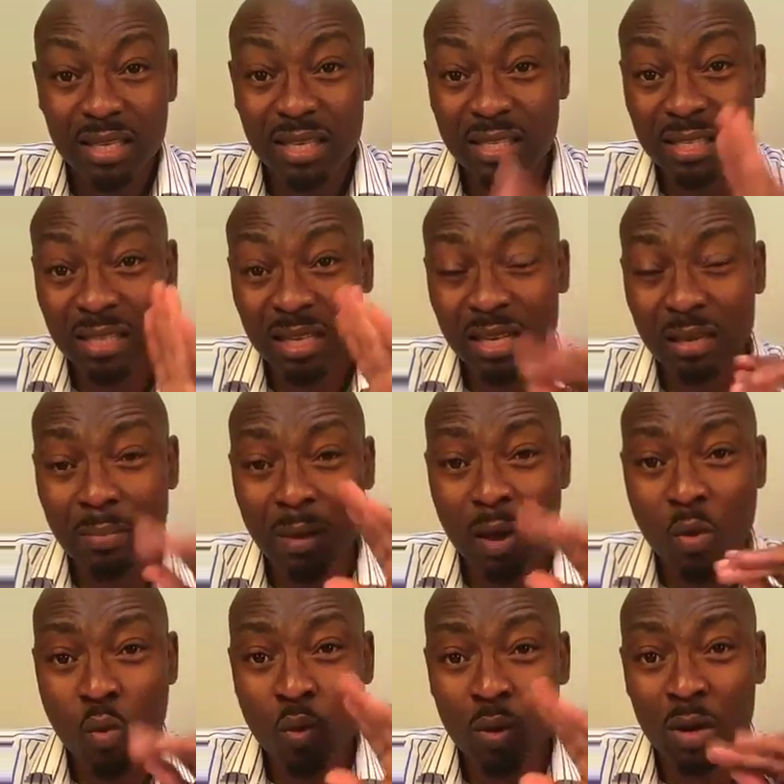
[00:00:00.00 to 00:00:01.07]
It's not
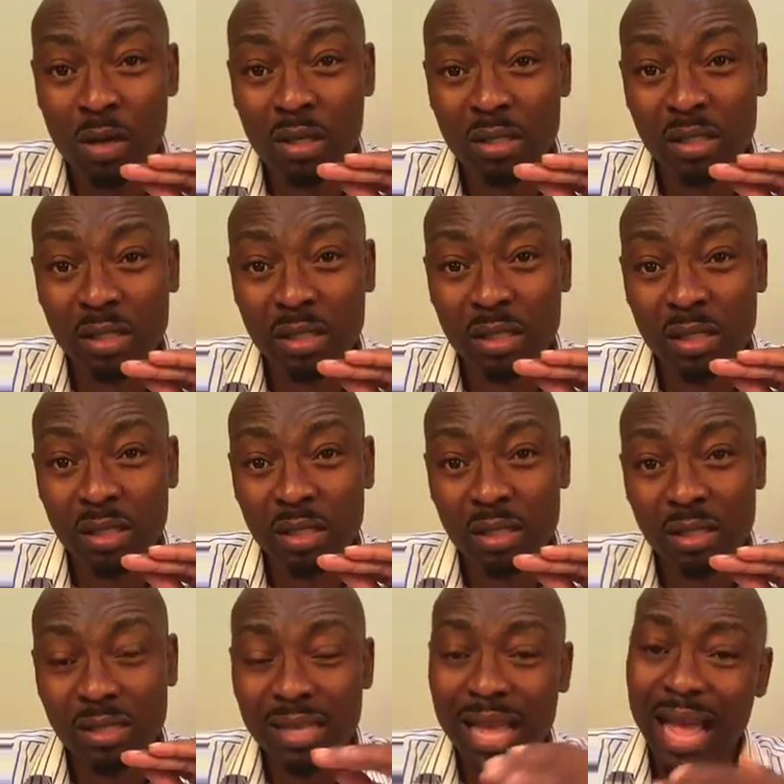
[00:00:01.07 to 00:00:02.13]
about
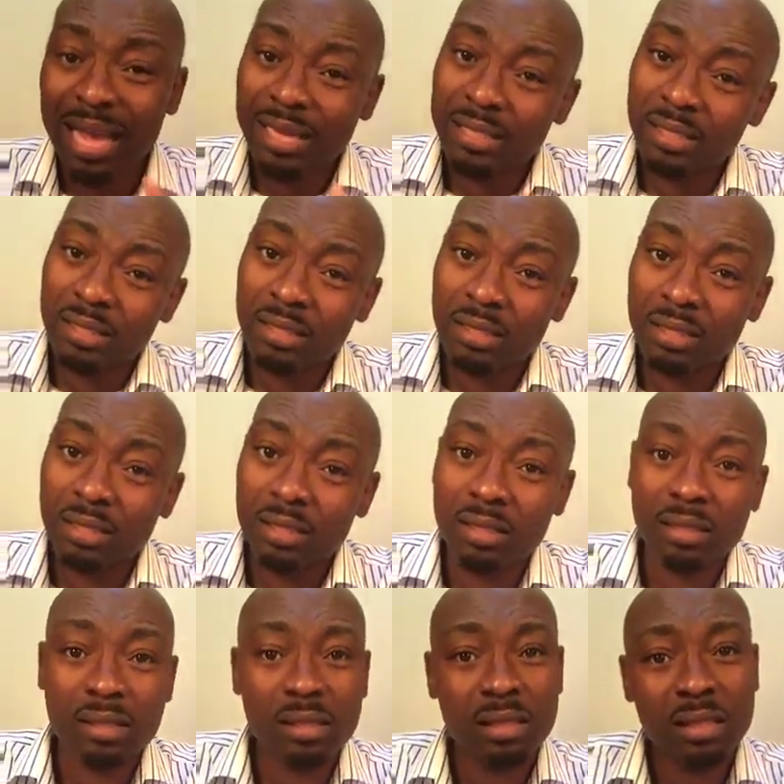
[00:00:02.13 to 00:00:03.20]
words, actions
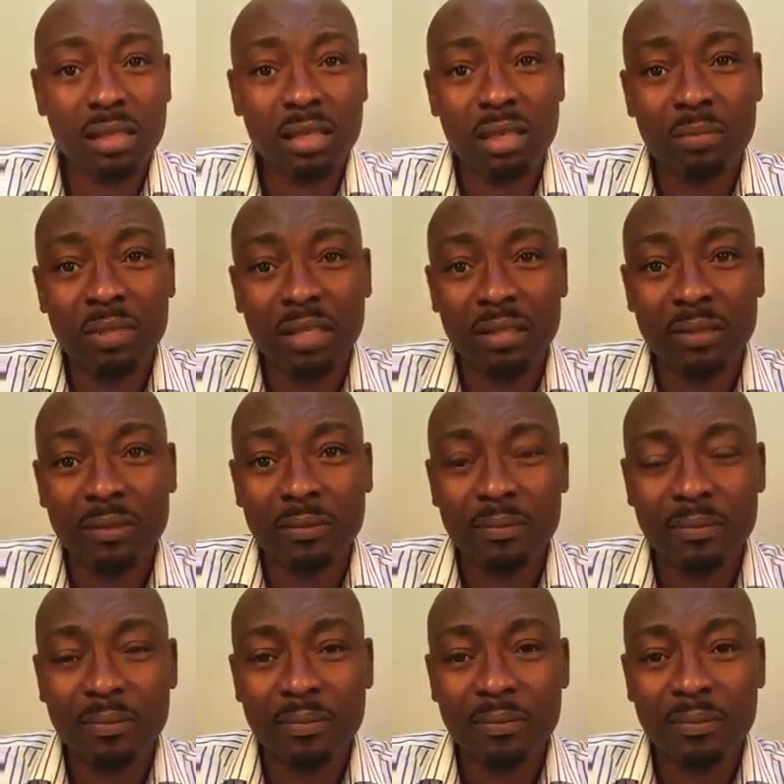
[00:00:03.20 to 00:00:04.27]
come in.
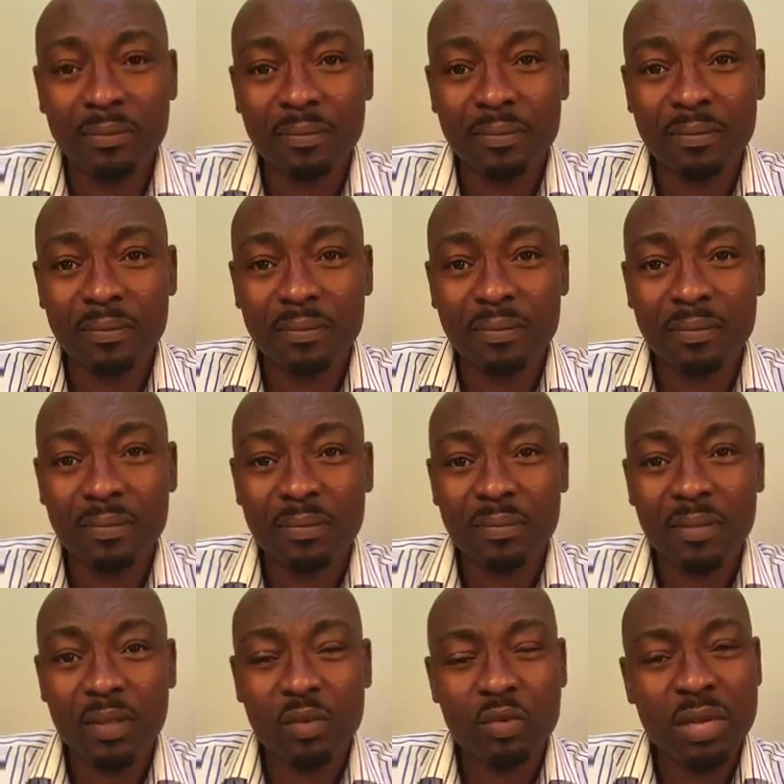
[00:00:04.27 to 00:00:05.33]

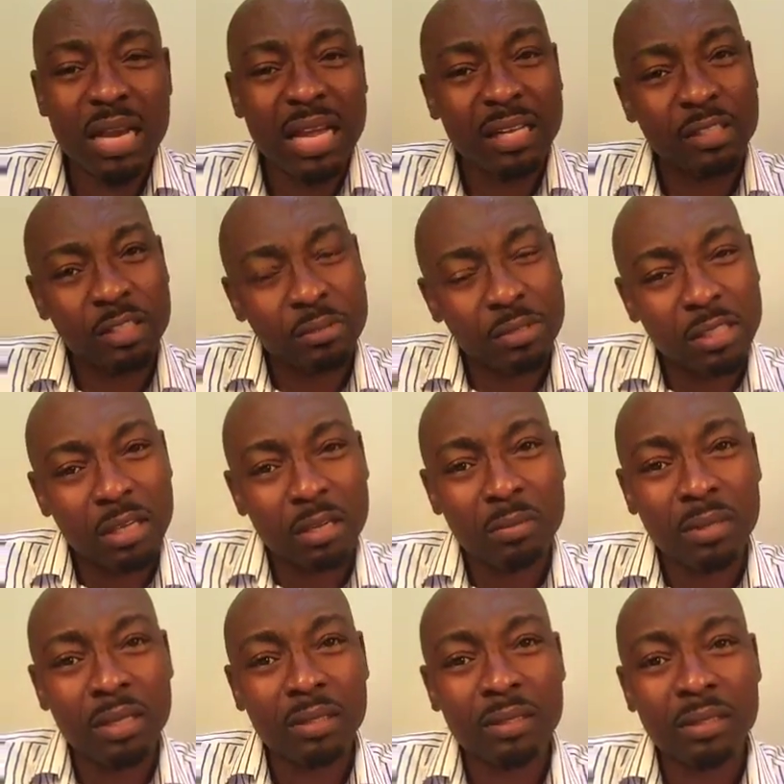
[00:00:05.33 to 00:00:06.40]
When actions
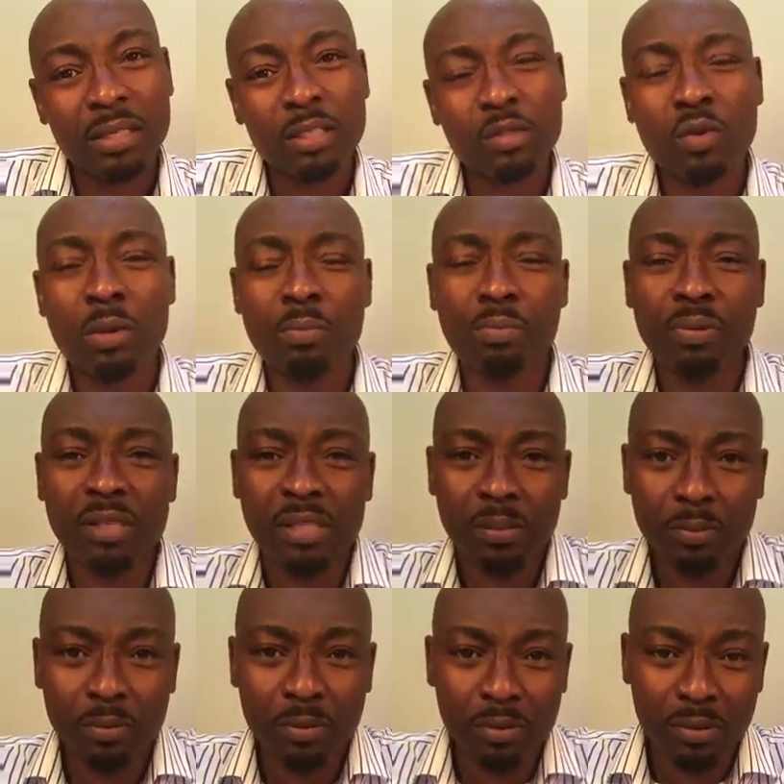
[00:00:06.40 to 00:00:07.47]
come in, that's when
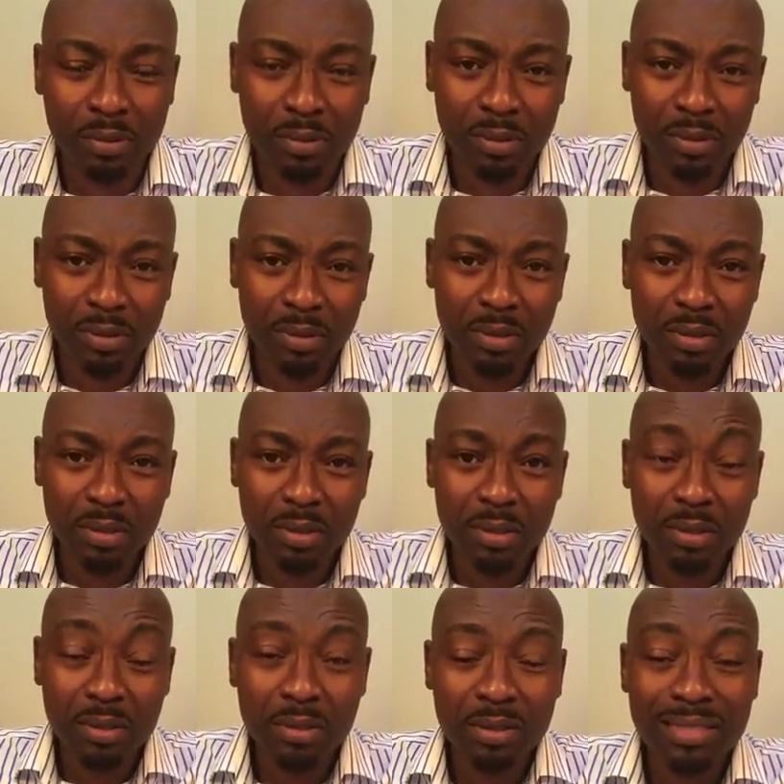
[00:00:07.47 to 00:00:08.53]
principles
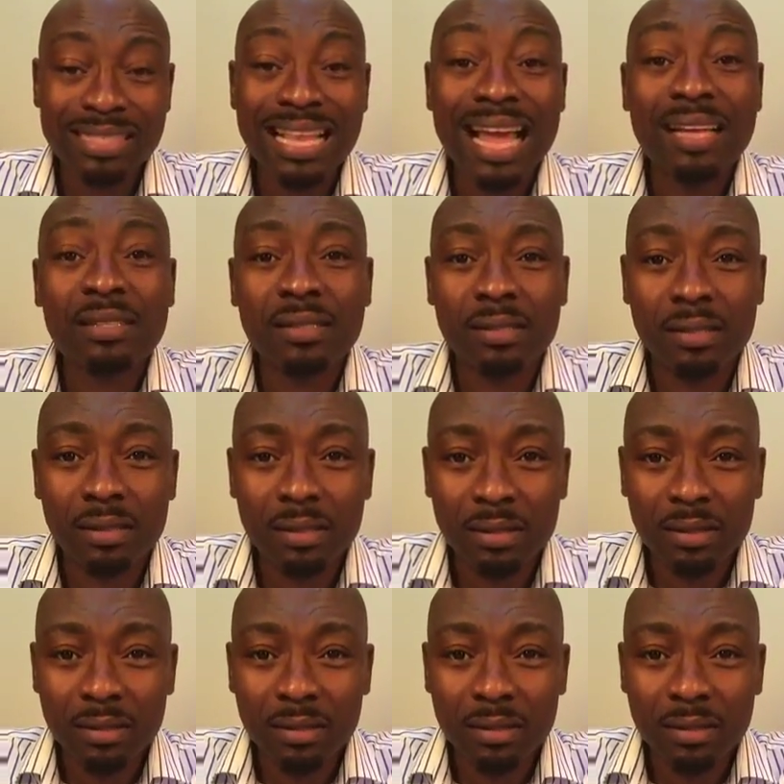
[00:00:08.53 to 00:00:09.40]
dance